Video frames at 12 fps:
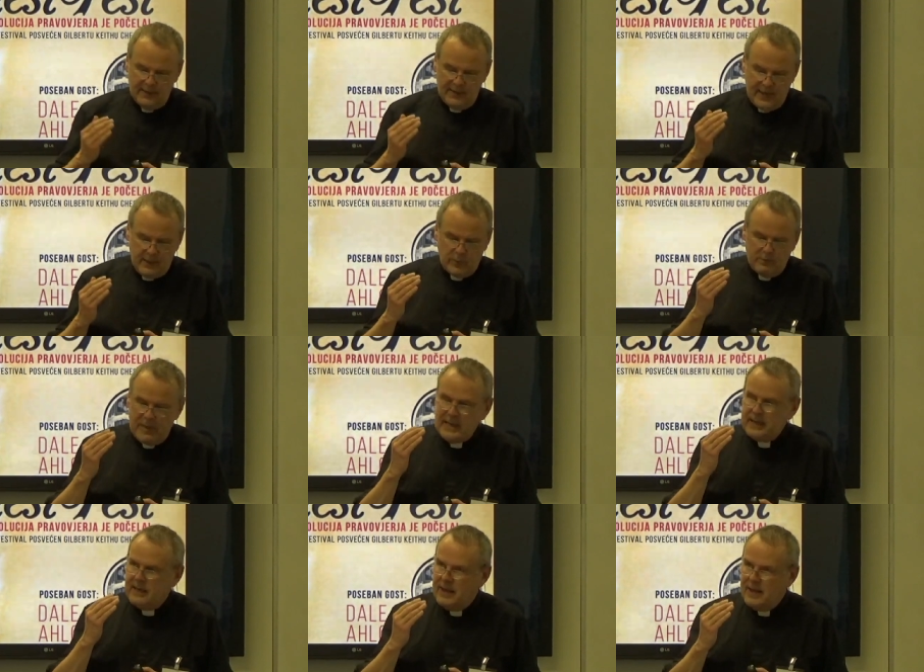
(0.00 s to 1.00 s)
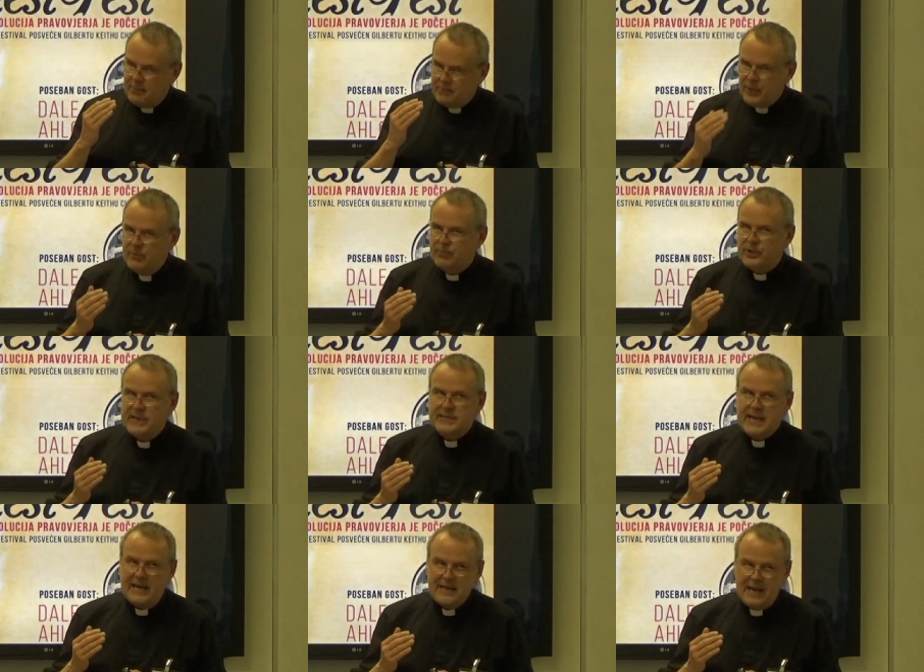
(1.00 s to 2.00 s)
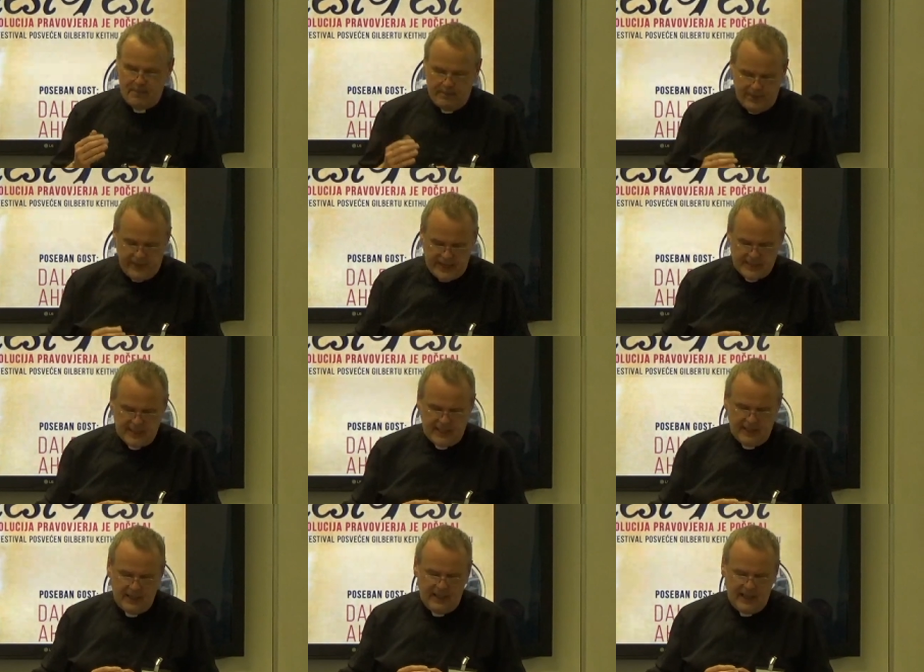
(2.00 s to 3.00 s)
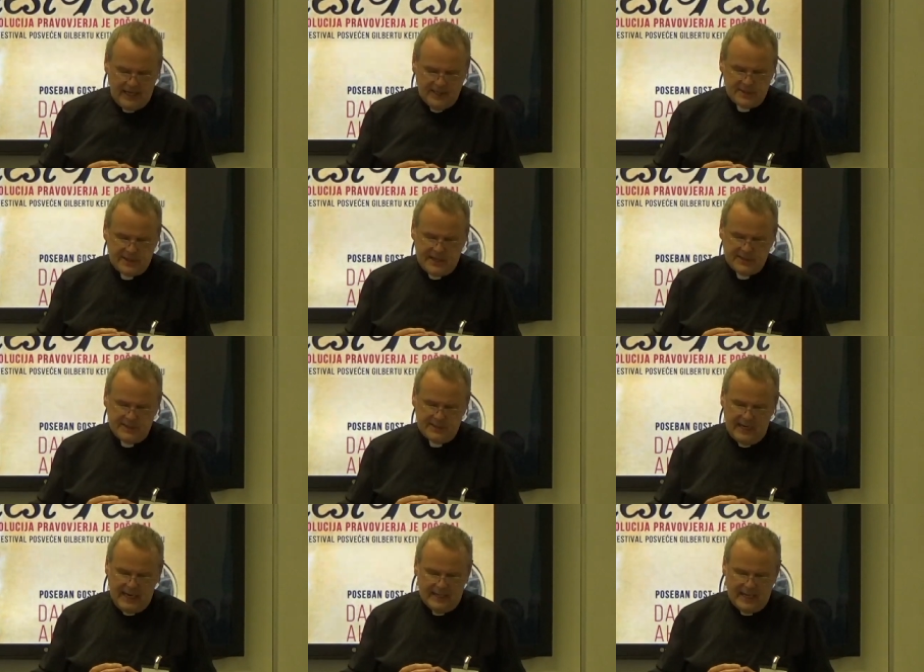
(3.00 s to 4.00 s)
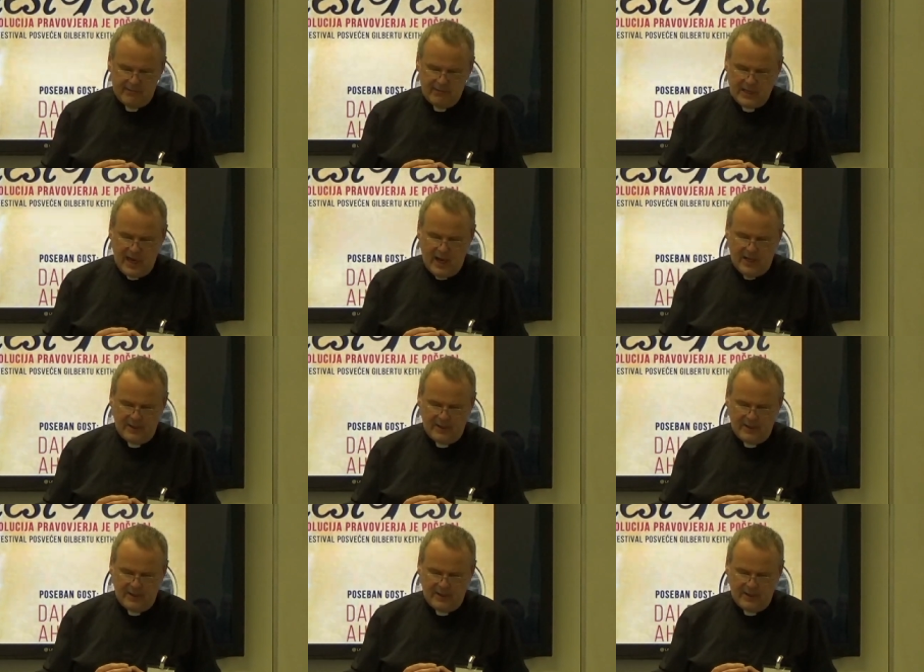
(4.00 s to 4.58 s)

they would make appropriate and empathetic intercessors in that regard.